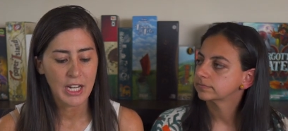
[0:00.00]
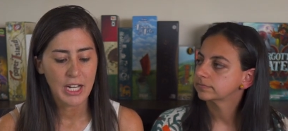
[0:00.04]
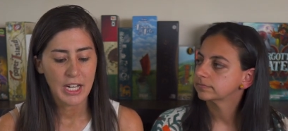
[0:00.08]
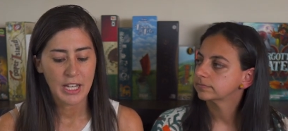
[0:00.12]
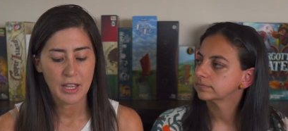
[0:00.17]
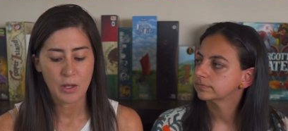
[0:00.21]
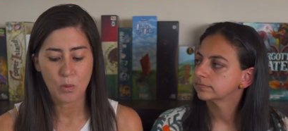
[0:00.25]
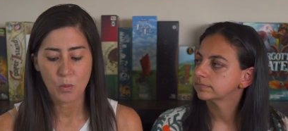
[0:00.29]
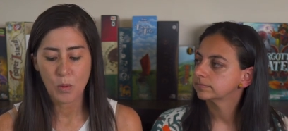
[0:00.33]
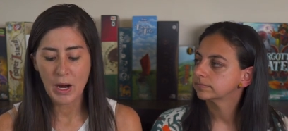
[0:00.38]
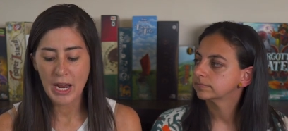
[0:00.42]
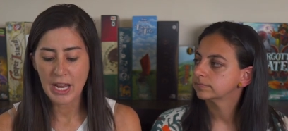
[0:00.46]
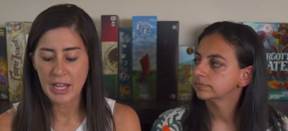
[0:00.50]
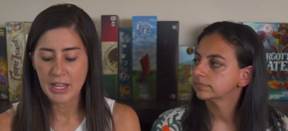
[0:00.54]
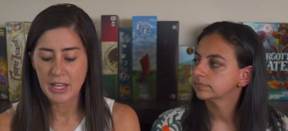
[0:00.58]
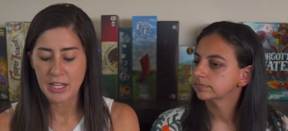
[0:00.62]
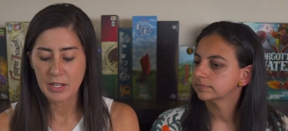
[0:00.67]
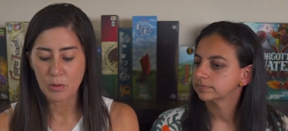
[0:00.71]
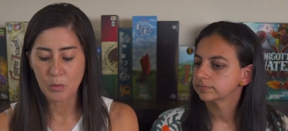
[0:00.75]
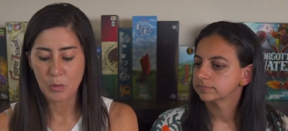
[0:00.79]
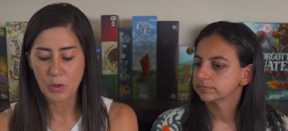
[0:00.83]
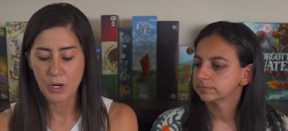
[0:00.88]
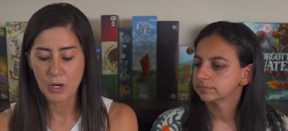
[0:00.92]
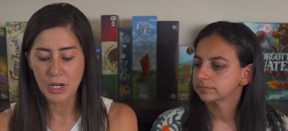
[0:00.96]
Speaker 1: the way that
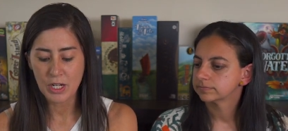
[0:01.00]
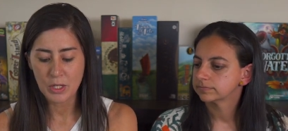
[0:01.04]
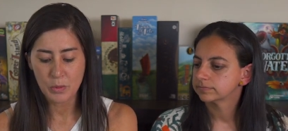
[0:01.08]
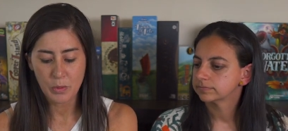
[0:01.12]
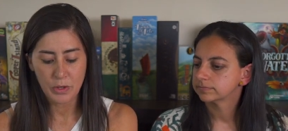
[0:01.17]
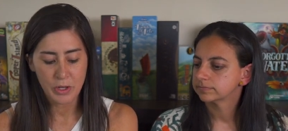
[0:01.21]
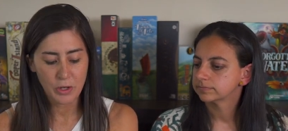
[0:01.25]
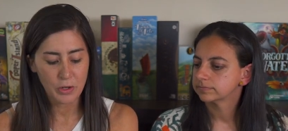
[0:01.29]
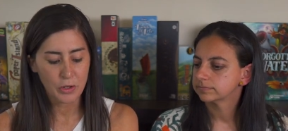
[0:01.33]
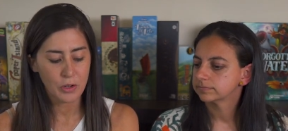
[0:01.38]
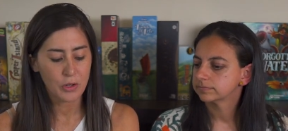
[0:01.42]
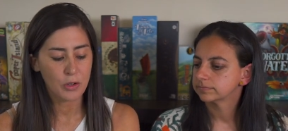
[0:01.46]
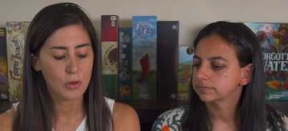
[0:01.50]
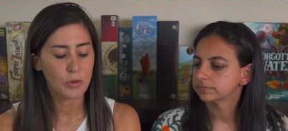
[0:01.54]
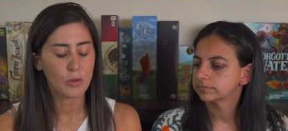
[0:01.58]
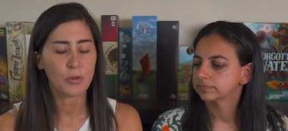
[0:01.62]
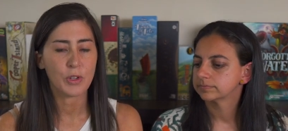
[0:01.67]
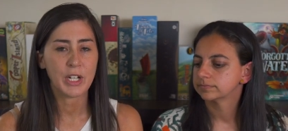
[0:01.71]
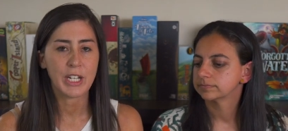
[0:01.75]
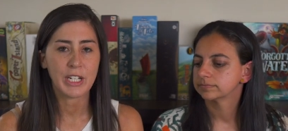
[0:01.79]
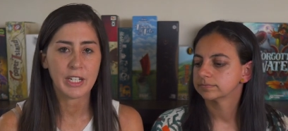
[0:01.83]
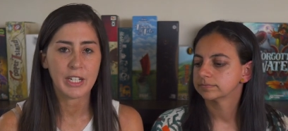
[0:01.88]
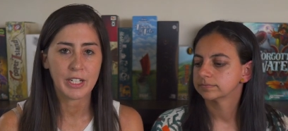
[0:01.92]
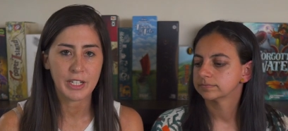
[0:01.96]
it works with your
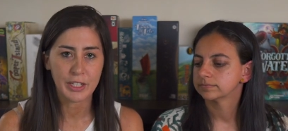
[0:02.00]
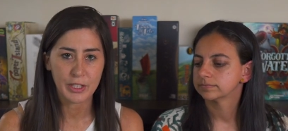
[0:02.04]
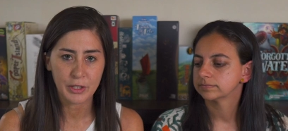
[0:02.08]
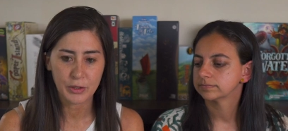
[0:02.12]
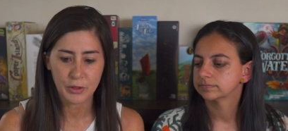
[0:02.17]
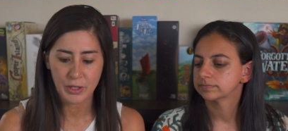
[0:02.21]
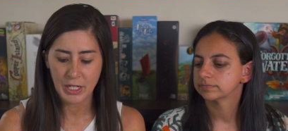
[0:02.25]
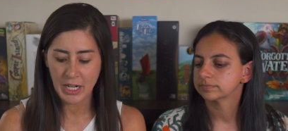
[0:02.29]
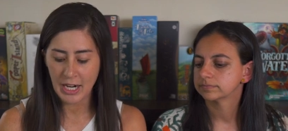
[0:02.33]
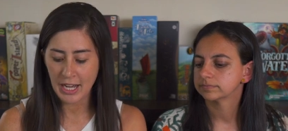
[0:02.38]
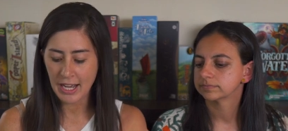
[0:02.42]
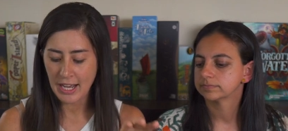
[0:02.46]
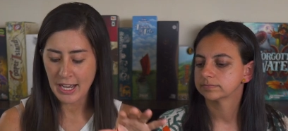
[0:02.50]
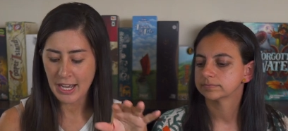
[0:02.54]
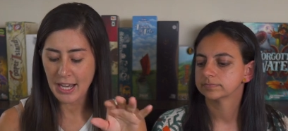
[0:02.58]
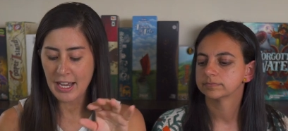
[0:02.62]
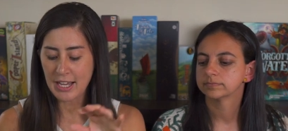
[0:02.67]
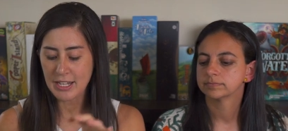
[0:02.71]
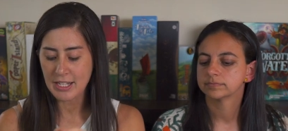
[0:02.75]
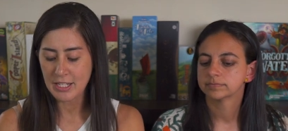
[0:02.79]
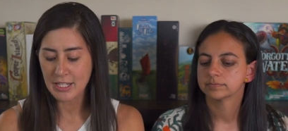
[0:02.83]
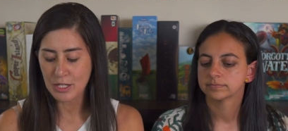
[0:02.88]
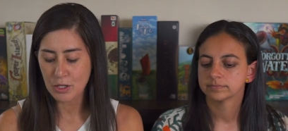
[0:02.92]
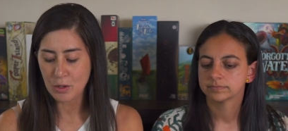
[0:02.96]
career, your
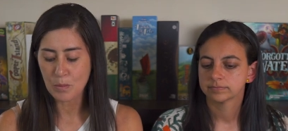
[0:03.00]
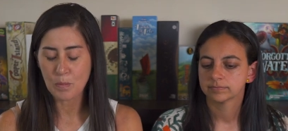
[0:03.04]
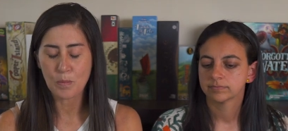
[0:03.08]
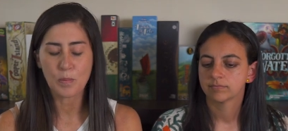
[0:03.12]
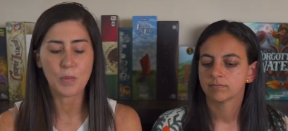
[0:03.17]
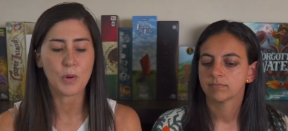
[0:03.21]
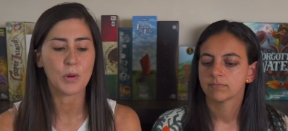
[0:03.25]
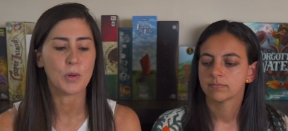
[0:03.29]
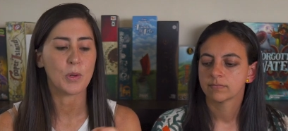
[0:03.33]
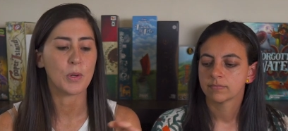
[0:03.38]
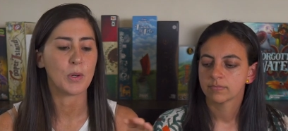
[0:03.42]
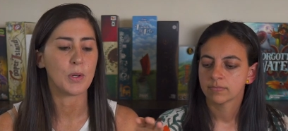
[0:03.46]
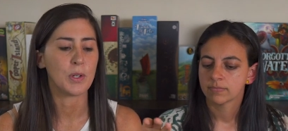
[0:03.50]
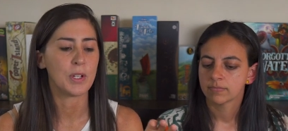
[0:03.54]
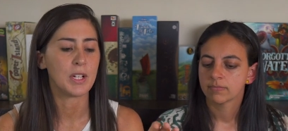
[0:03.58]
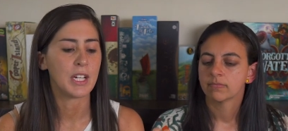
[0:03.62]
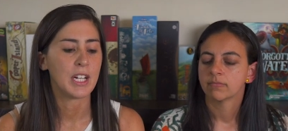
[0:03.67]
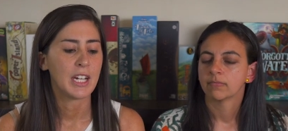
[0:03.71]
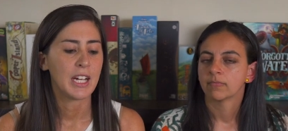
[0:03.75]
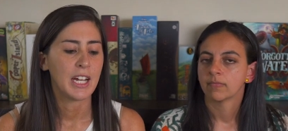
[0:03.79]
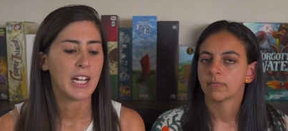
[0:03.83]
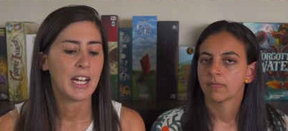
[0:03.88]
cards, your board,